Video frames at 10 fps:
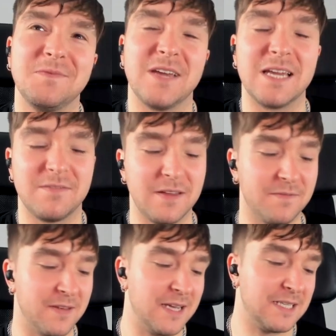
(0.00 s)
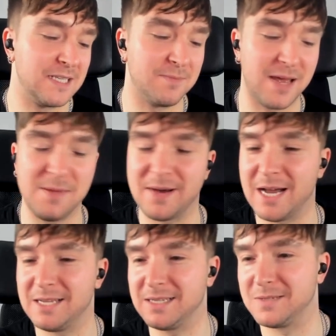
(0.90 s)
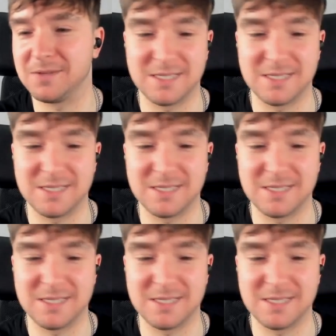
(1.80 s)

Think, f- fingers in many pies, as we